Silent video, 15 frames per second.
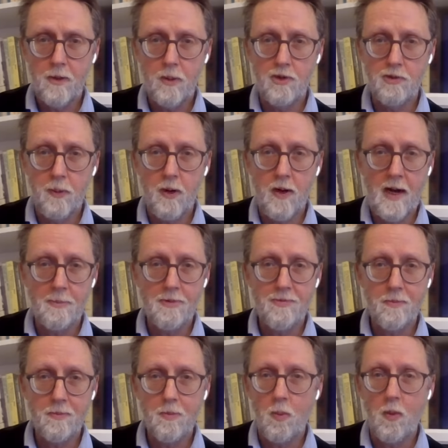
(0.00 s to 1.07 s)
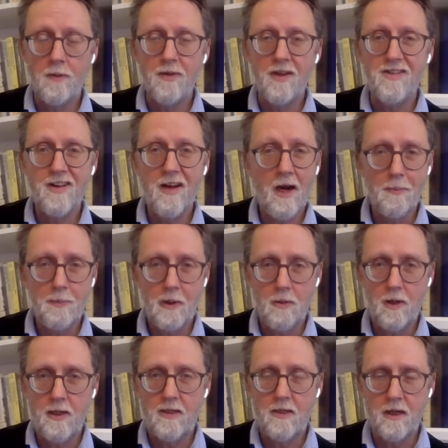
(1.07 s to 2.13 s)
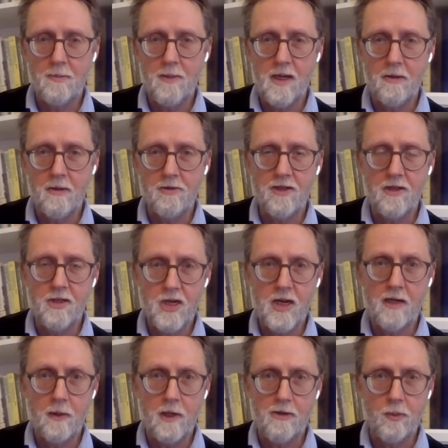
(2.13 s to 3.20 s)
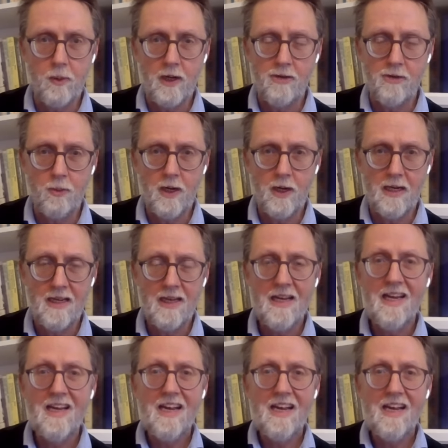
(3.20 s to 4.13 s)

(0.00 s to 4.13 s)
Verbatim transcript: who was perhaps one of the top Iranian commanders in January 2020,